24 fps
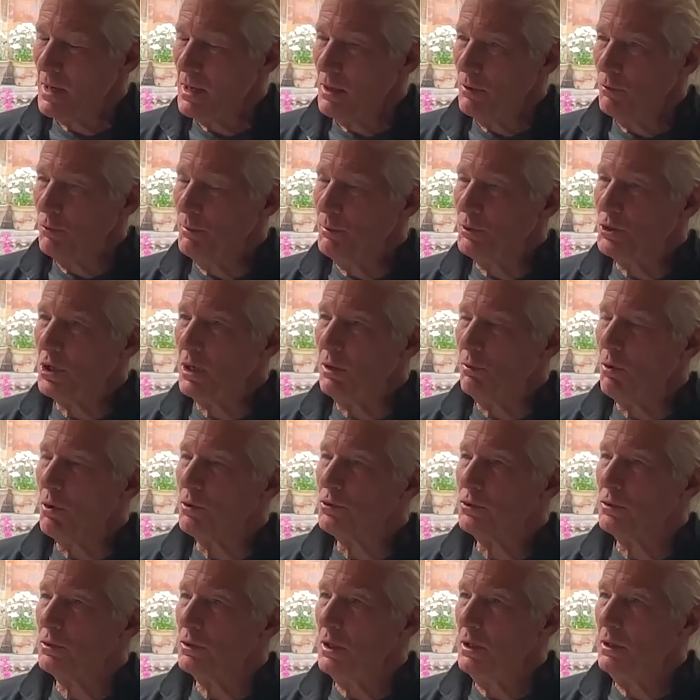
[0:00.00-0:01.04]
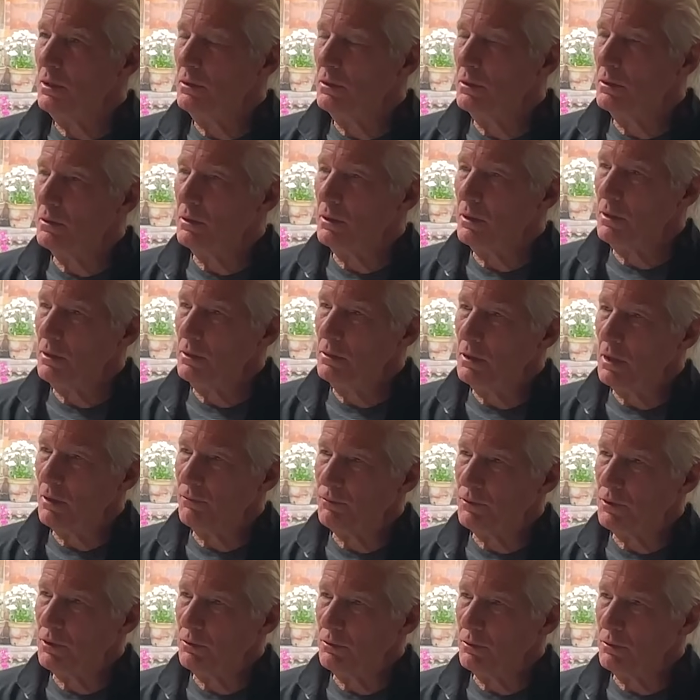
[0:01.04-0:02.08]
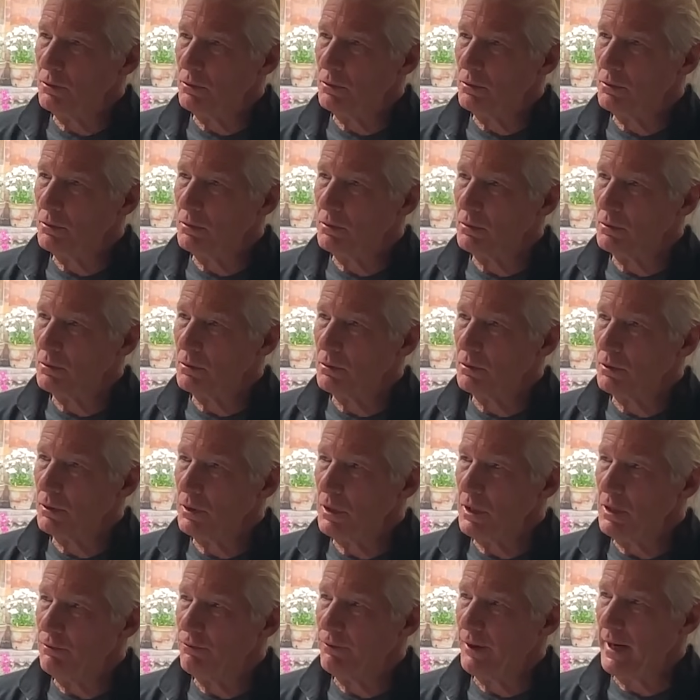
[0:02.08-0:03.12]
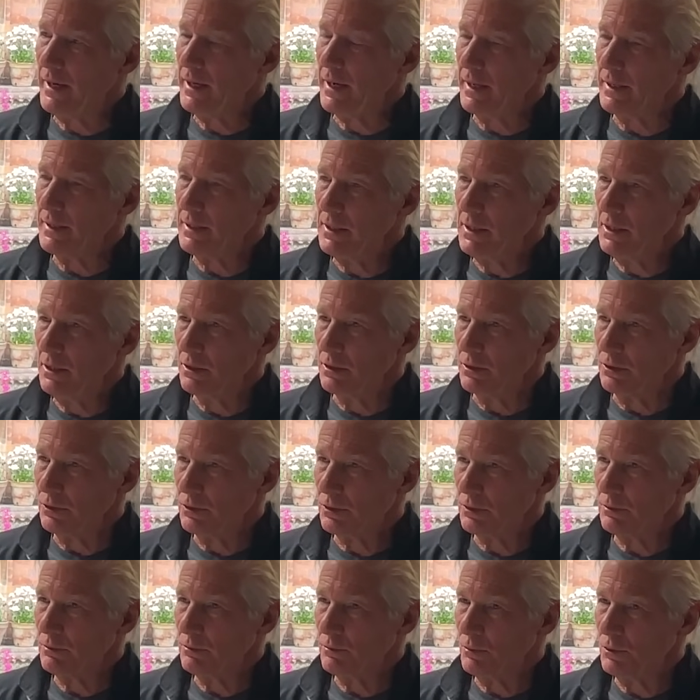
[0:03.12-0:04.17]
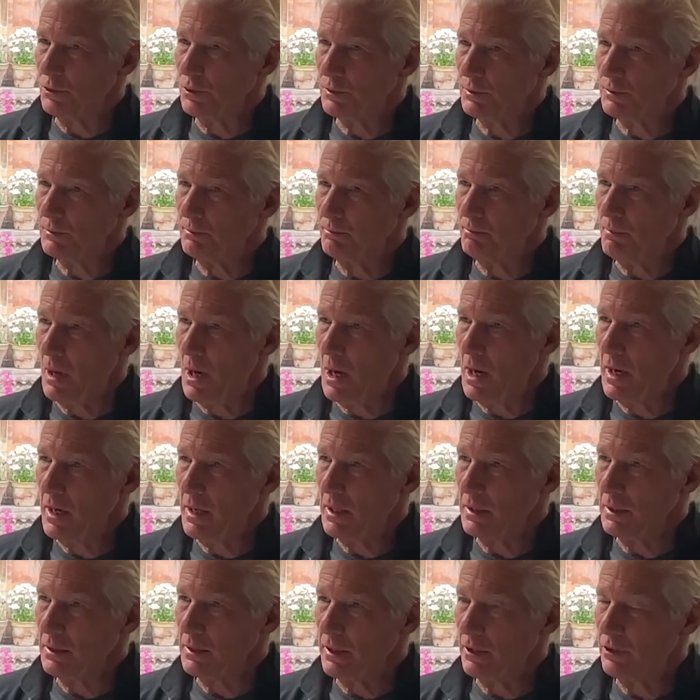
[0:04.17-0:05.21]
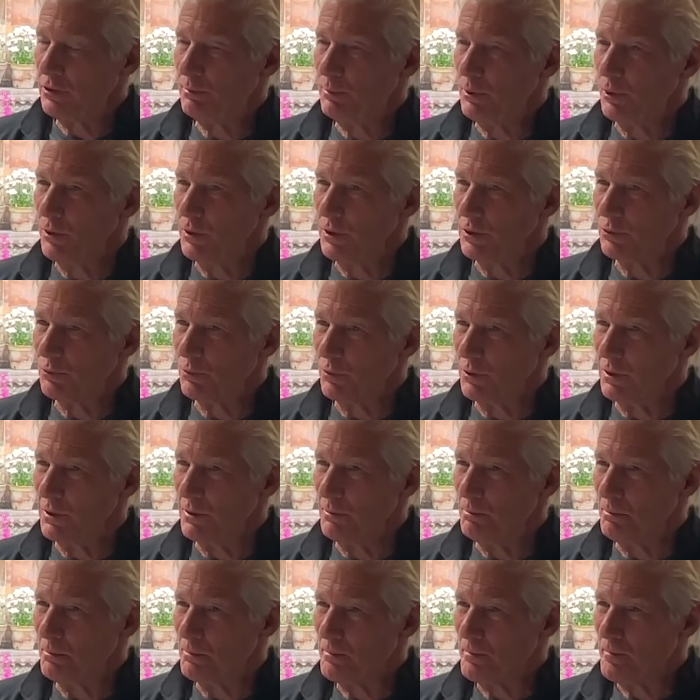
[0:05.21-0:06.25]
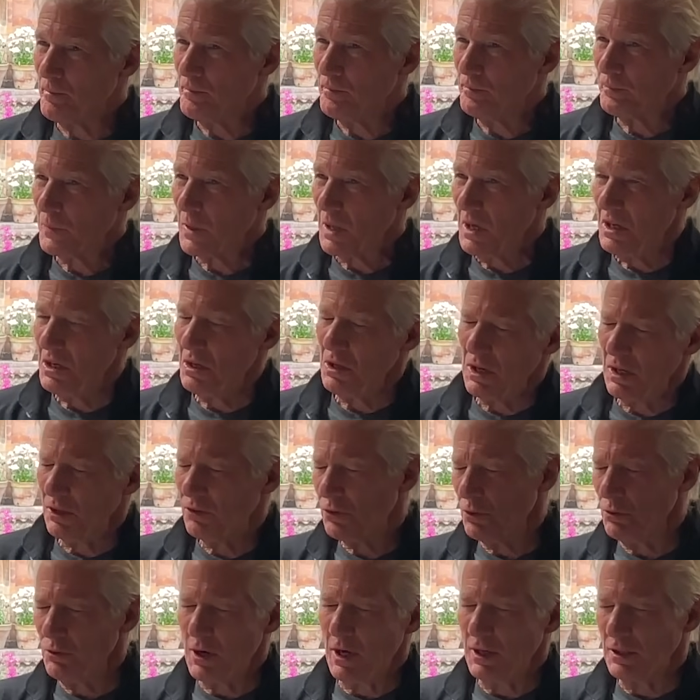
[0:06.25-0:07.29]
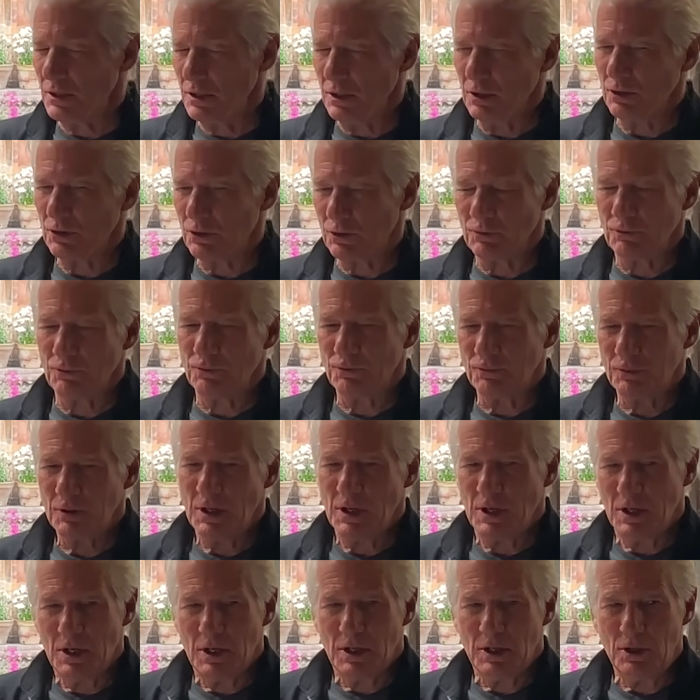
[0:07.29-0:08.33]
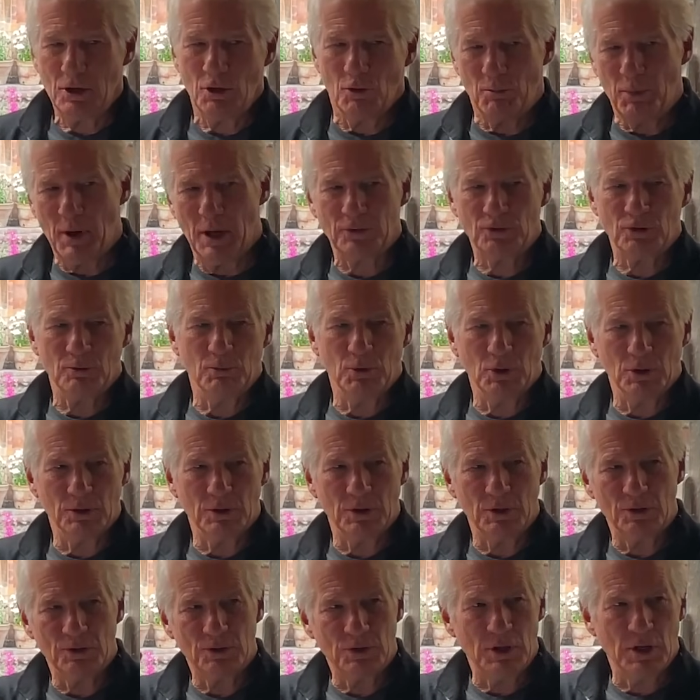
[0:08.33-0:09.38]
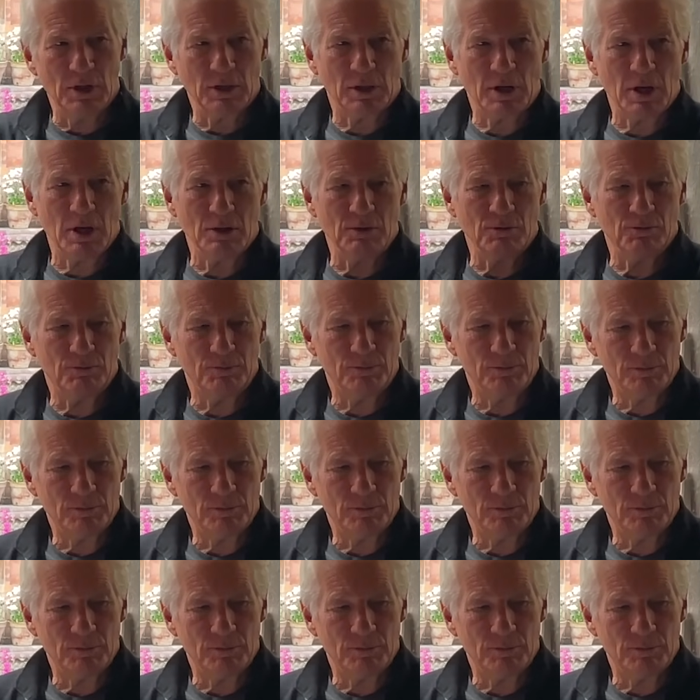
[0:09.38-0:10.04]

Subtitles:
Rinpoche also, he loved to invite ideas, was my experience with him. He had his own ideas of, you know, possibilities. He had kind of